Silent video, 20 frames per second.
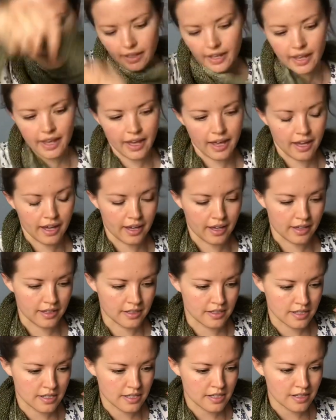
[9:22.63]

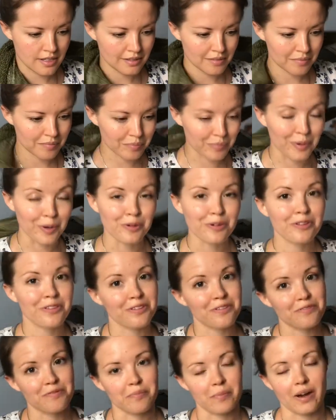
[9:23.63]
And both
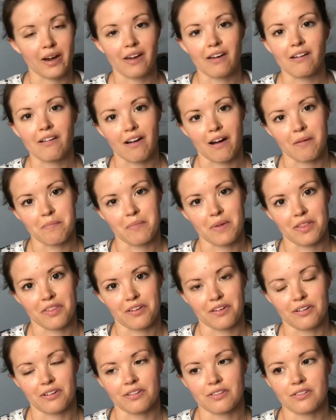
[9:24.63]
of my
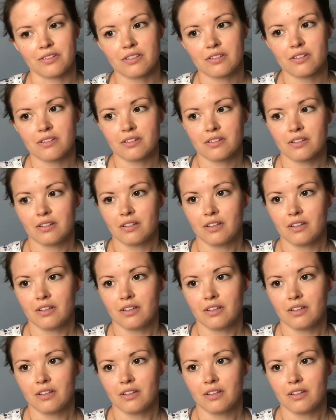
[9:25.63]
grandmothers